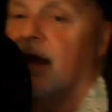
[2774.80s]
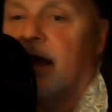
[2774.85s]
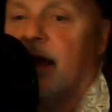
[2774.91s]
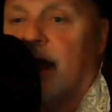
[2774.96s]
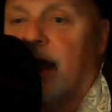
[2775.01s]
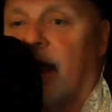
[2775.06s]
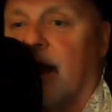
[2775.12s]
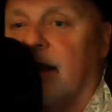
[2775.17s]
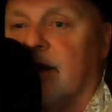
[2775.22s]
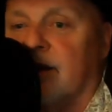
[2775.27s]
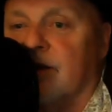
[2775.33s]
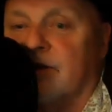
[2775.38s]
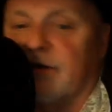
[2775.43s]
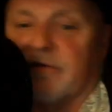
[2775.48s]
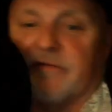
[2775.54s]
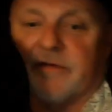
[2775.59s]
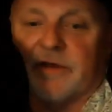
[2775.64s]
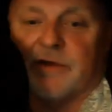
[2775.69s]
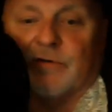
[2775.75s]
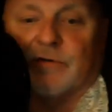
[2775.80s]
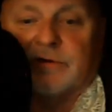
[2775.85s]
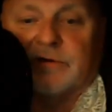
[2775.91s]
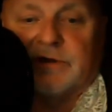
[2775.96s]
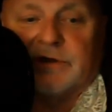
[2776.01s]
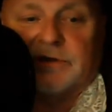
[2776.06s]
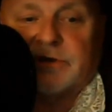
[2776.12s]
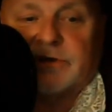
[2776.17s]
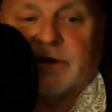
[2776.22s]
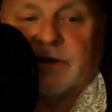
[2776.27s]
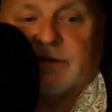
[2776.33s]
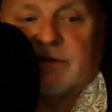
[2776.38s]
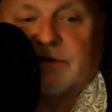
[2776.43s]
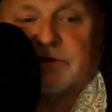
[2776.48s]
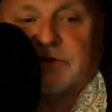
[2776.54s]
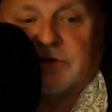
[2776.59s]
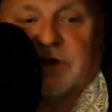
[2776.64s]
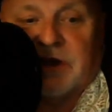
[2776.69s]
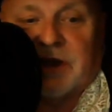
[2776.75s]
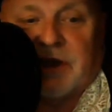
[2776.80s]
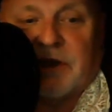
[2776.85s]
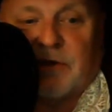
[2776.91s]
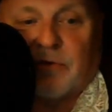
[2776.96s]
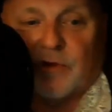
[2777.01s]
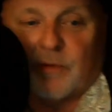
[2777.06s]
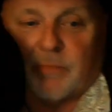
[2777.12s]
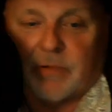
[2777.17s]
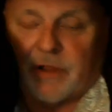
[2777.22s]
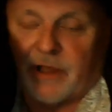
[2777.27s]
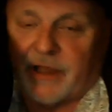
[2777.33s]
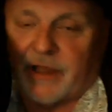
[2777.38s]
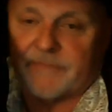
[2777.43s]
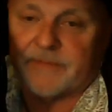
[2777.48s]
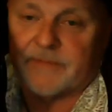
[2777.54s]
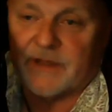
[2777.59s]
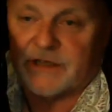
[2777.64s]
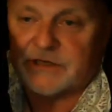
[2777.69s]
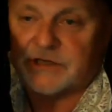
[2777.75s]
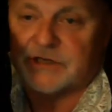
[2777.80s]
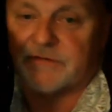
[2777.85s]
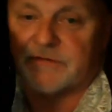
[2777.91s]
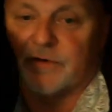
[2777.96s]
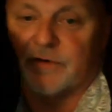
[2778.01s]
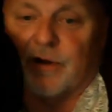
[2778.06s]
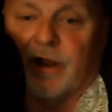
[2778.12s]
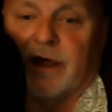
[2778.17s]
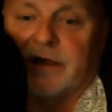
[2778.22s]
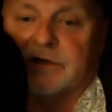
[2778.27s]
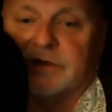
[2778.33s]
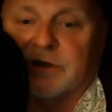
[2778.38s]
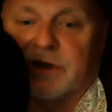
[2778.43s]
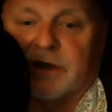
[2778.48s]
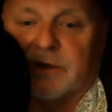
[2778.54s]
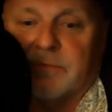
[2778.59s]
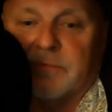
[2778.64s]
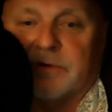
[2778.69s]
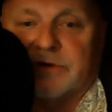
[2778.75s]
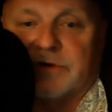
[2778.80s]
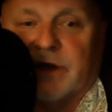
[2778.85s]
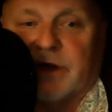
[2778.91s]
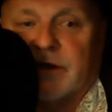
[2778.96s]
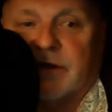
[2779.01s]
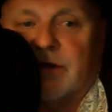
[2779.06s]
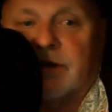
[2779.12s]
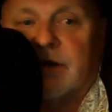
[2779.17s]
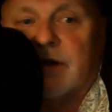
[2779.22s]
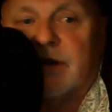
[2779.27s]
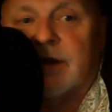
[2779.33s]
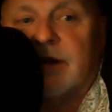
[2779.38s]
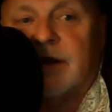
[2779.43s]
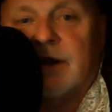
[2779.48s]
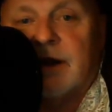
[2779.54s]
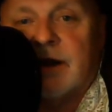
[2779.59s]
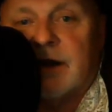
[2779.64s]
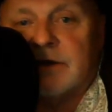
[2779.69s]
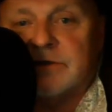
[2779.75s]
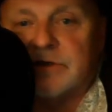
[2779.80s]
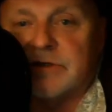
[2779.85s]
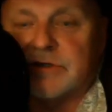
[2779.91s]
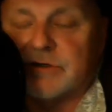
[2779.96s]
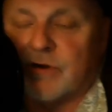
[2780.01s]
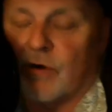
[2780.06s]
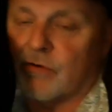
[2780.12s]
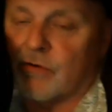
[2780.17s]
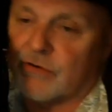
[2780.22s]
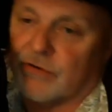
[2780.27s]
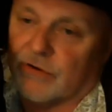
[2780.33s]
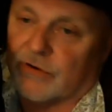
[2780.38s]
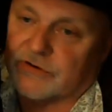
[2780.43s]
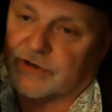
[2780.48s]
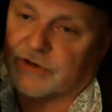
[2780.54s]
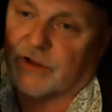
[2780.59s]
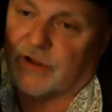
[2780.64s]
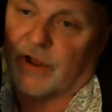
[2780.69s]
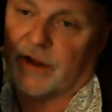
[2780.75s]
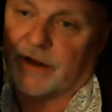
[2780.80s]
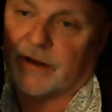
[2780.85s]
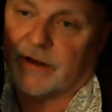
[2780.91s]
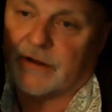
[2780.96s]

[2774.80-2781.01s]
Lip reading: any difficulties in the singing or the playing. This is for Leslie in particular. This is called Cross the Line.